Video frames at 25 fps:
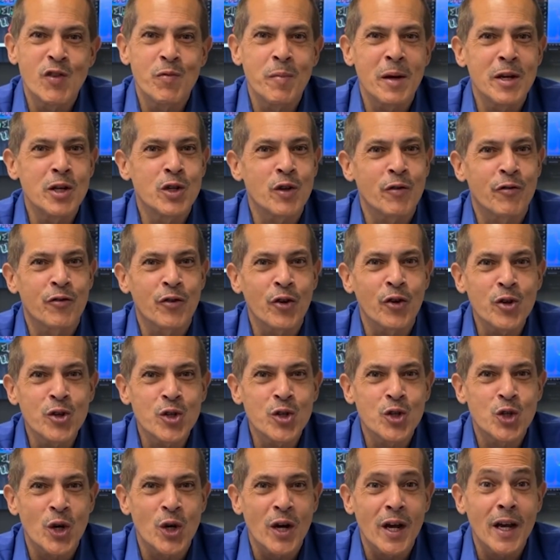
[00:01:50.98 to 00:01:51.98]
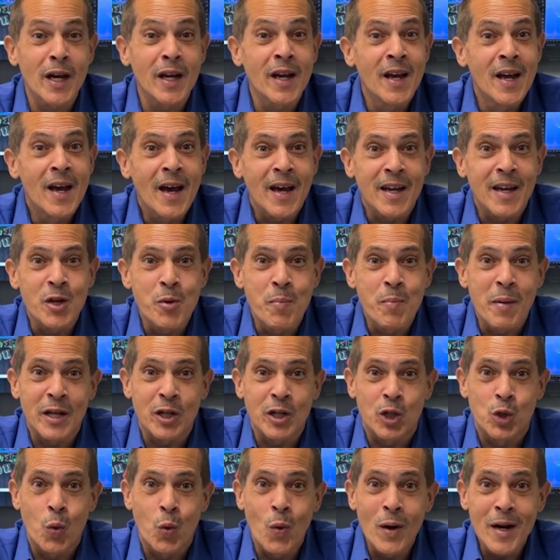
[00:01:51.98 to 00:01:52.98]
made your first trade and you made
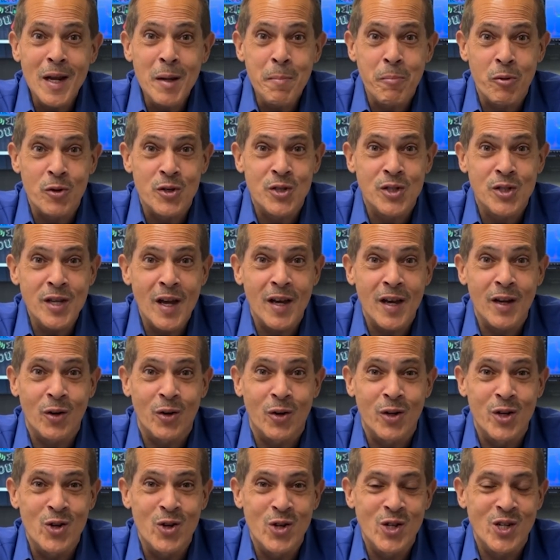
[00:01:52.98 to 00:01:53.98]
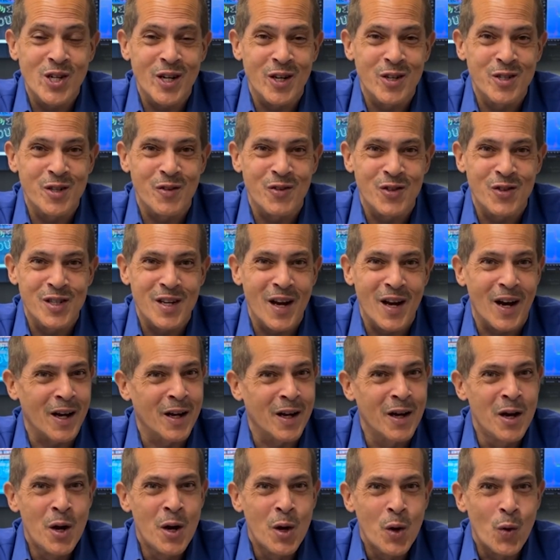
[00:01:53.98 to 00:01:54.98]
20% on your shares of stock.
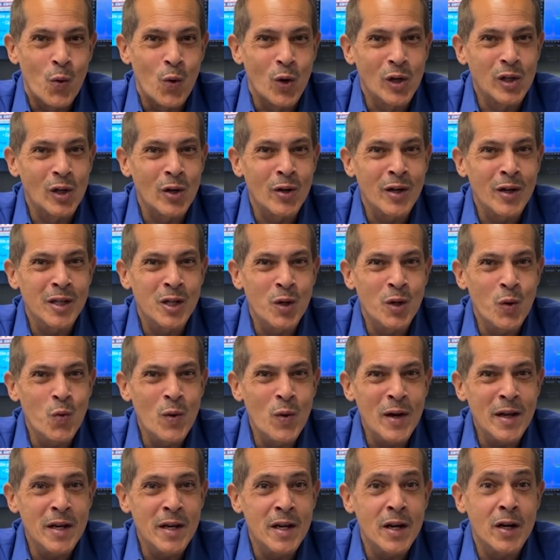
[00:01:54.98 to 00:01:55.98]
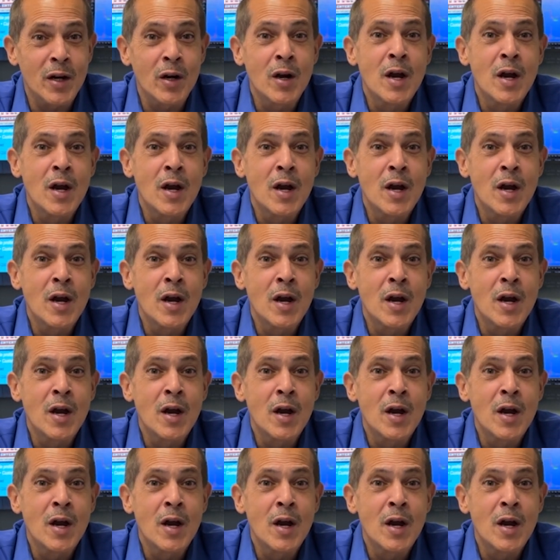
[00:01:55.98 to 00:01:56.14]
We're learning to win here.